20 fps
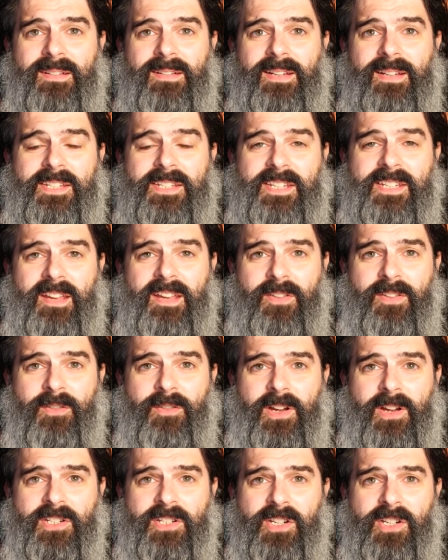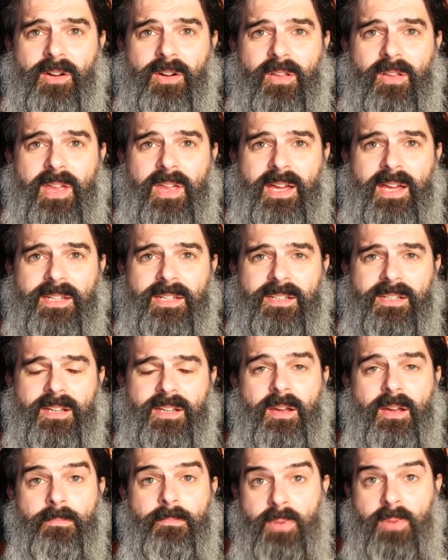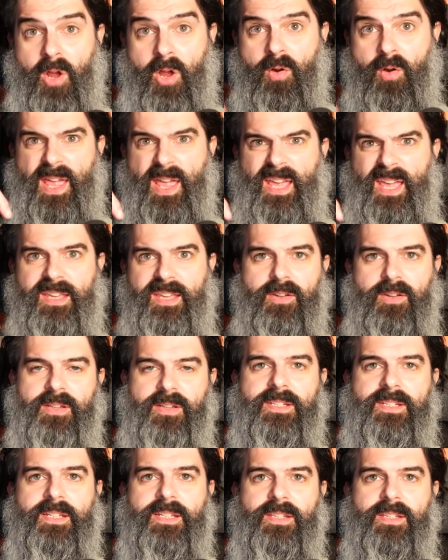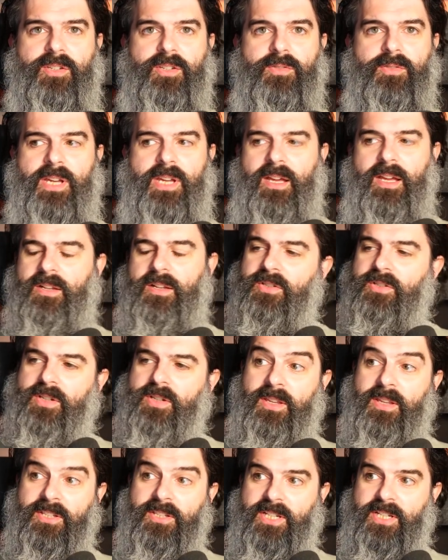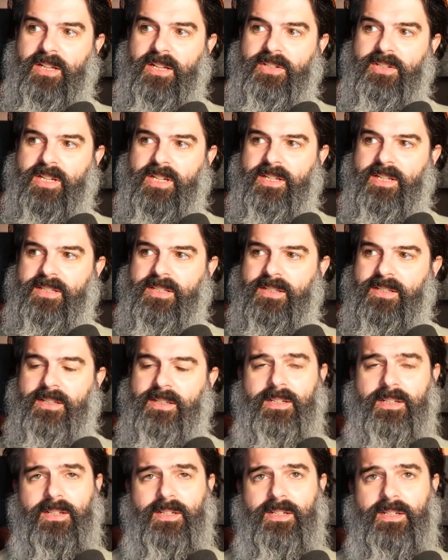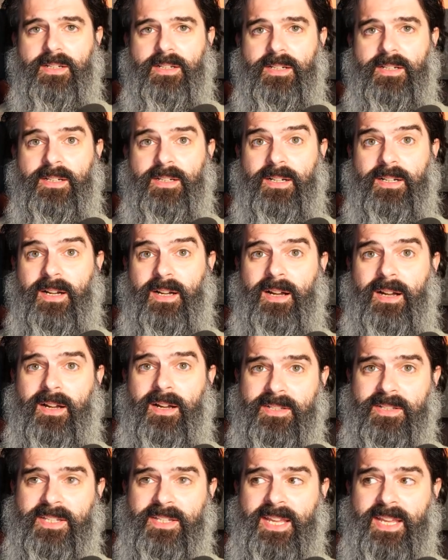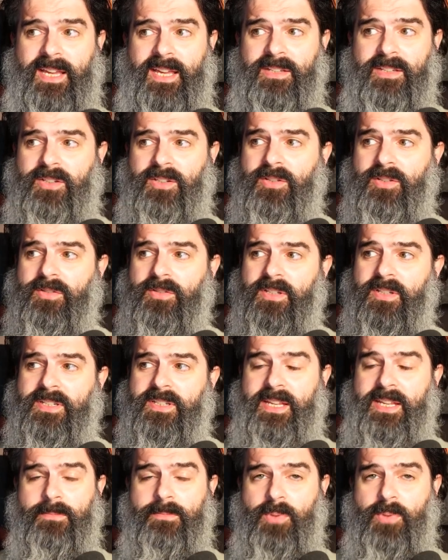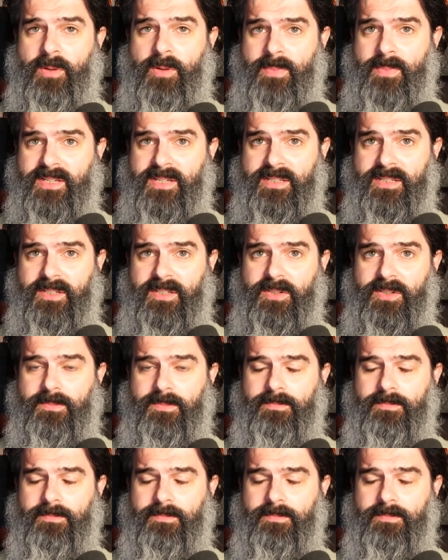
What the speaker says: let's see if you've actually got that. Below here, you can see the new challenge. And the challenge is ask the end user to input a message.